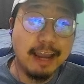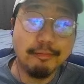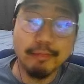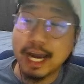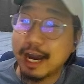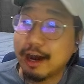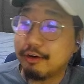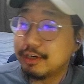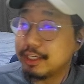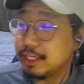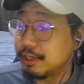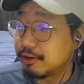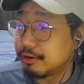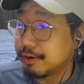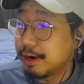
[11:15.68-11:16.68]
out
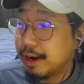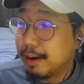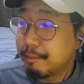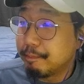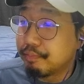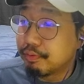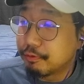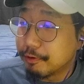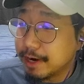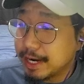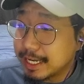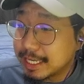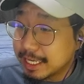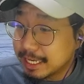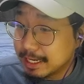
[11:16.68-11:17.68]
here
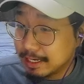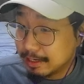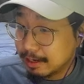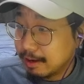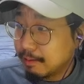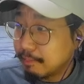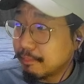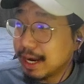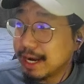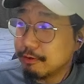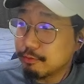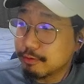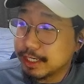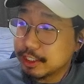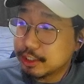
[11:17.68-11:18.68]
bricking my
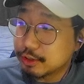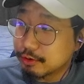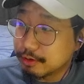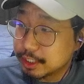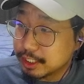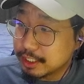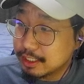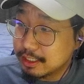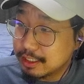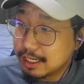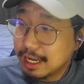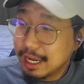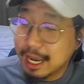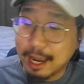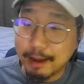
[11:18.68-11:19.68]
resources.
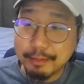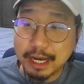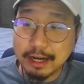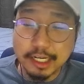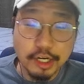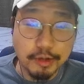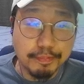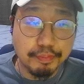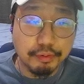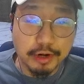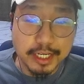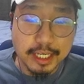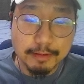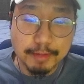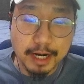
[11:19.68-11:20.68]
I'm out here
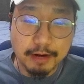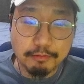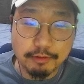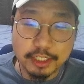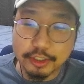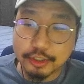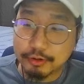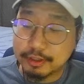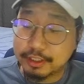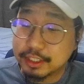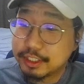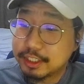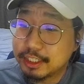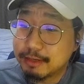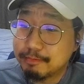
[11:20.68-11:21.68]
bricking my
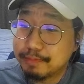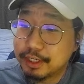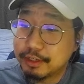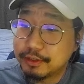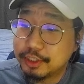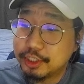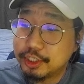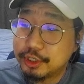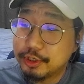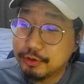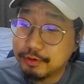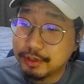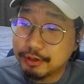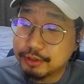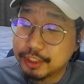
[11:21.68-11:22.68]
resources to build 2
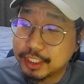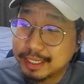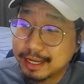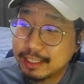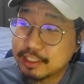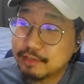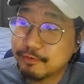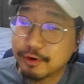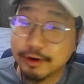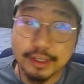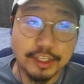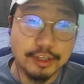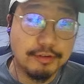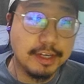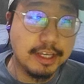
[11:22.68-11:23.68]
new sets for a unit